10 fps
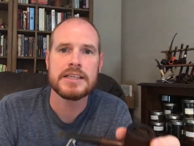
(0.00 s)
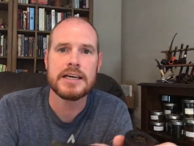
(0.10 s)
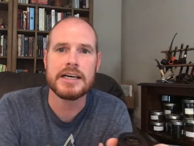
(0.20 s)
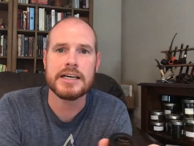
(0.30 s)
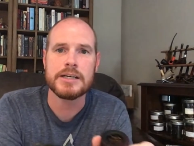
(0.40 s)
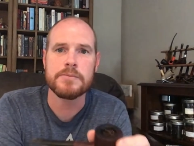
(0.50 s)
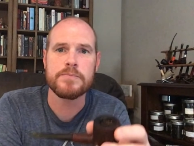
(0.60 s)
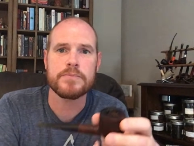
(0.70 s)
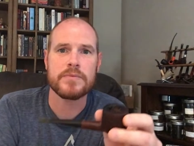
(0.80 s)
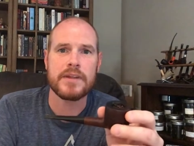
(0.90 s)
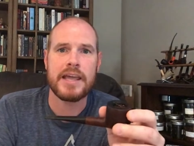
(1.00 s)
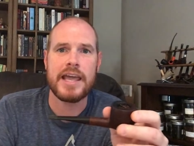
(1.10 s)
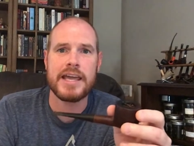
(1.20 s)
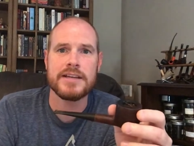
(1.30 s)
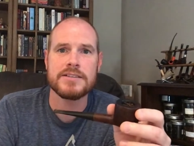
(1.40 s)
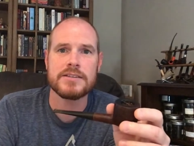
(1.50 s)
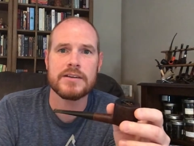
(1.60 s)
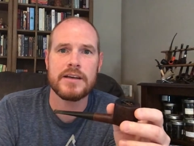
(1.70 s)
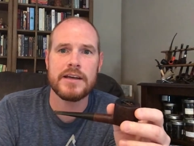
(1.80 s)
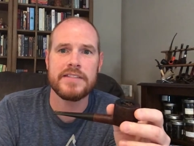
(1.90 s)
And
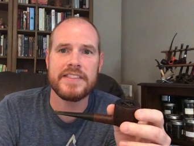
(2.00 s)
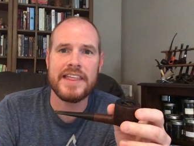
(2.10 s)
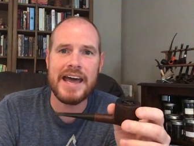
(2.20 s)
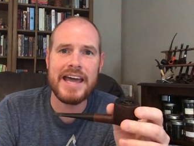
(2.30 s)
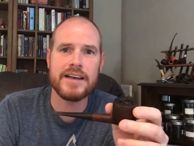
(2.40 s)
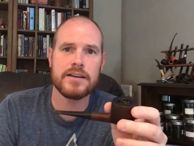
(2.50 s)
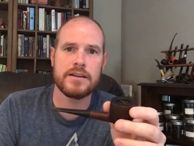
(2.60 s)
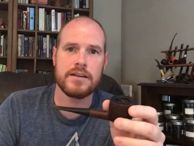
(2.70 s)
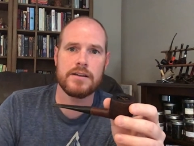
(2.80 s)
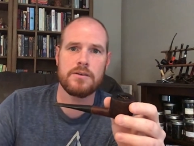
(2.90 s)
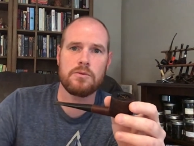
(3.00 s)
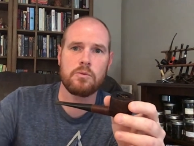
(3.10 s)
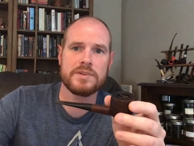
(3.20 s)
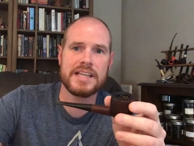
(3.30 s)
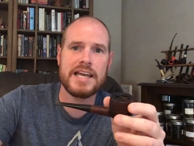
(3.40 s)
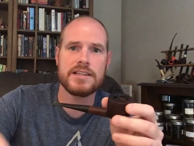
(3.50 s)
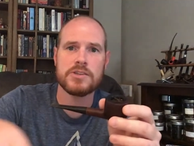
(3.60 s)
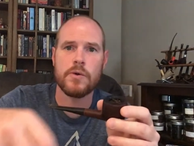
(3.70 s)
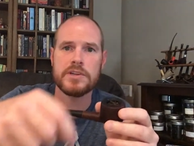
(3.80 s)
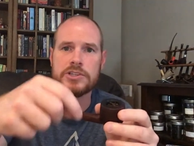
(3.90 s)
what that is
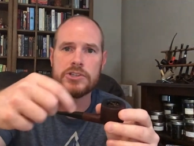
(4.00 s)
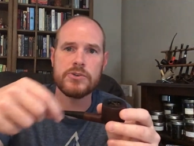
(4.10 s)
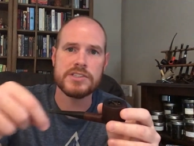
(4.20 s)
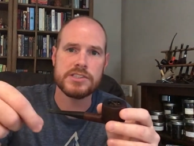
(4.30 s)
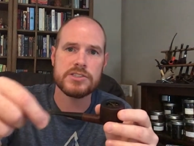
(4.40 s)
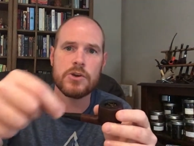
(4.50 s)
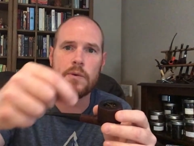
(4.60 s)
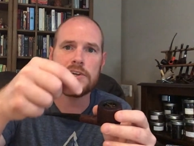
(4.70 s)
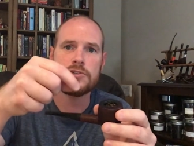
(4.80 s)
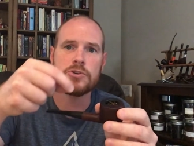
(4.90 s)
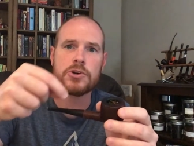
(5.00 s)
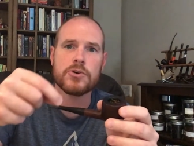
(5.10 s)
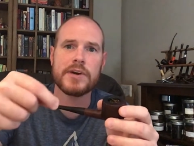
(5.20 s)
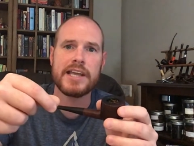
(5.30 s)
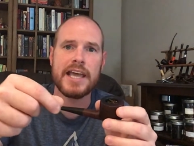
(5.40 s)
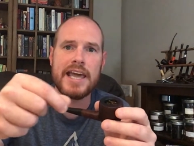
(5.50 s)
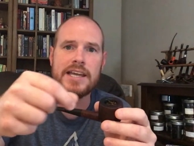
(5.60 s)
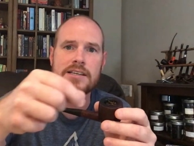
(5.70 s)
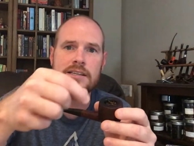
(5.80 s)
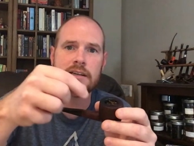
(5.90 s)
going to do is it's going to
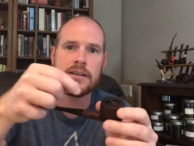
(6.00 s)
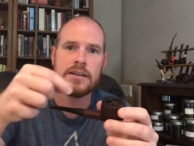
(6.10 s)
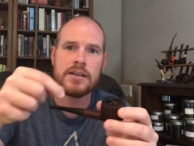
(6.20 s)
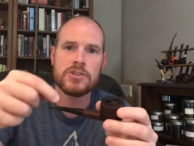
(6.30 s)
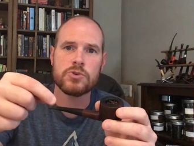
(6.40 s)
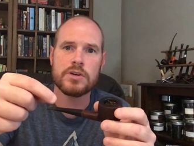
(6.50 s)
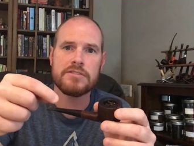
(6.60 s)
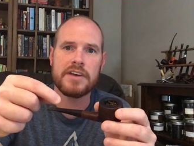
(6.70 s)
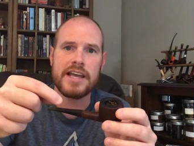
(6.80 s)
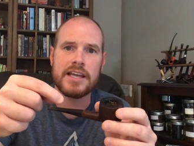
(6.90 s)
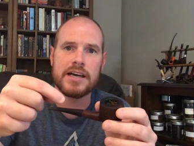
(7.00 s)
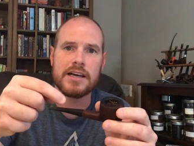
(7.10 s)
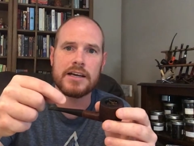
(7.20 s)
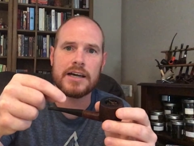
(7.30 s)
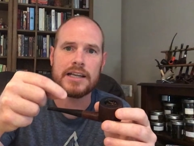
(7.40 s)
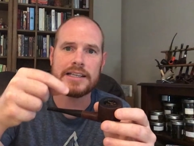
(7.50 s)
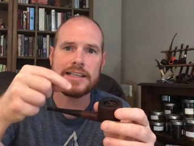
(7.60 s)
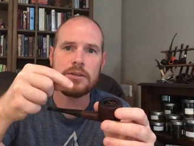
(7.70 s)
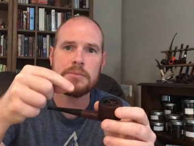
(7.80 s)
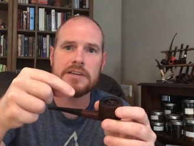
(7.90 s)
create sort of a
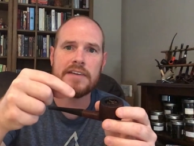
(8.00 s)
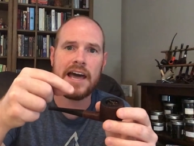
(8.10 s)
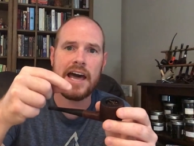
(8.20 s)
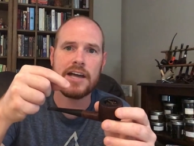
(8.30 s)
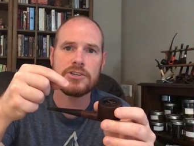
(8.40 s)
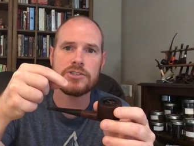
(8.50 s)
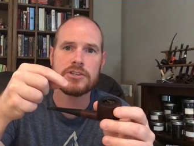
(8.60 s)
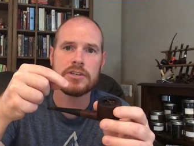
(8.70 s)
little bit of ash